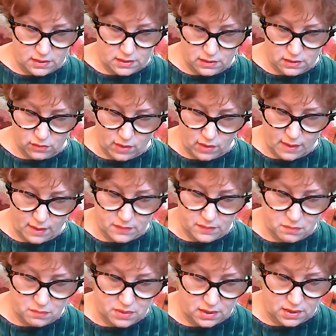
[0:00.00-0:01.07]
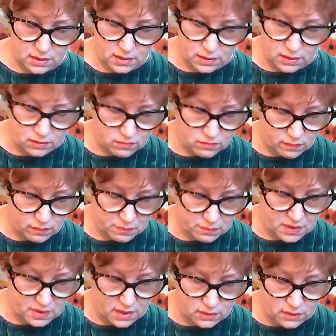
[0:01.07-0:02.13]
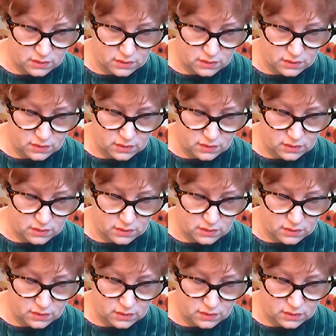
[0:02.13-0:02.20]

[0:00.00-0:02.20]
to grab the pig, and the pig